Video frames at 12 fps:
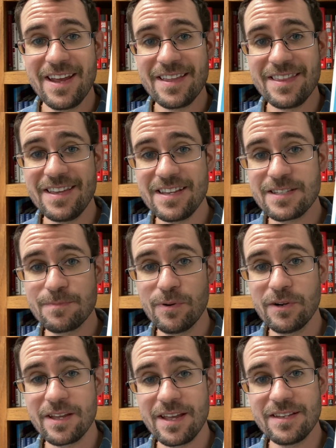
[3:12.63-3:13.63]
This
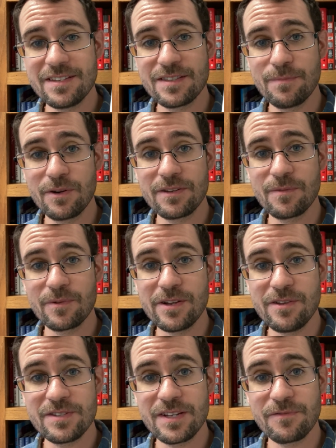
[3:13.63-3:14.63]
book is the book that we're
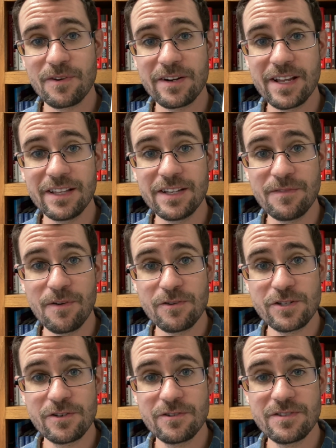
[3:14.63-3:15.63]
using for our daily
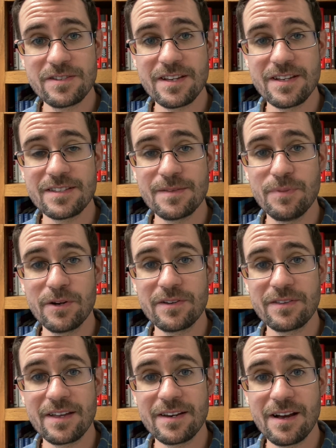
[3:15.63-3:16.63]
devotionals. It's a
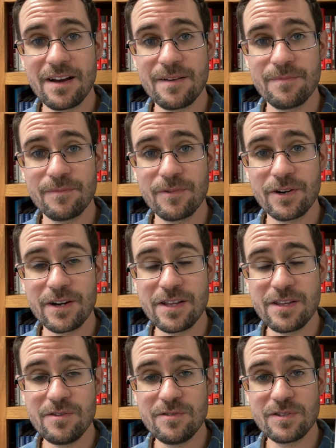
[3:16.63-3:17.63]
book that we're going to
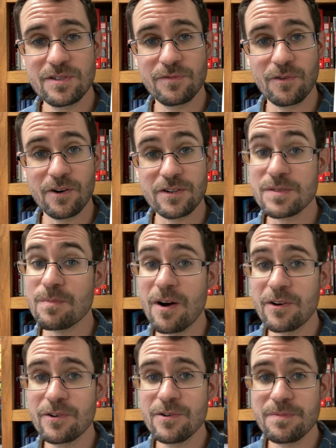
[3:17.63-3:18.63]
use for our
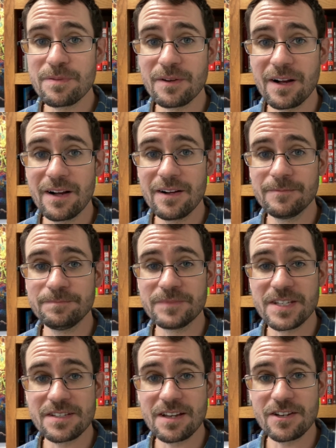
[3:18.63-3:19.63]
small group
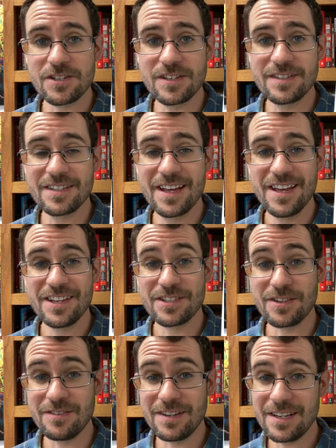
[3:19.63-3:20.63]
discussions.
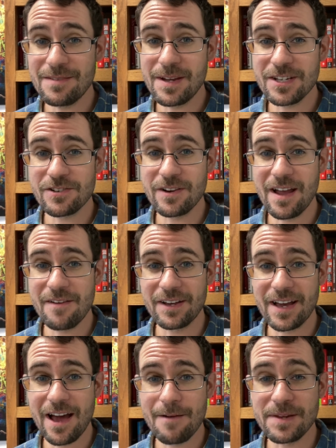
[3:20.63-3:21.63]
So you need to make sure you have a
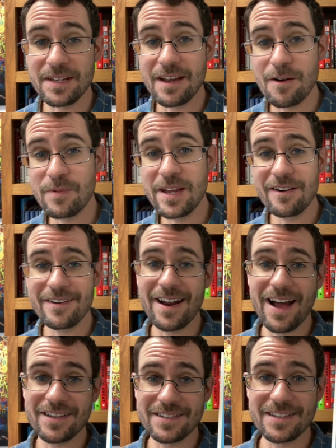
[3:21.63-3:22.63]
copy. Now, we are
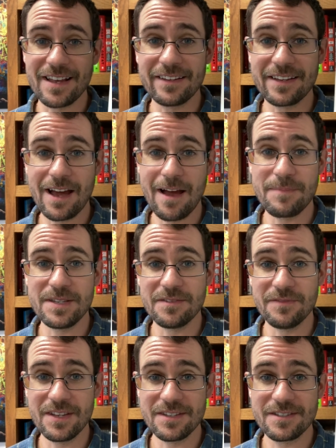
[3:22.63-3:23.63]
not selling copies
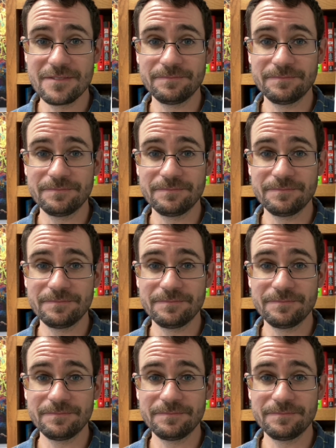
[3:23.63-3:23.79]
of this.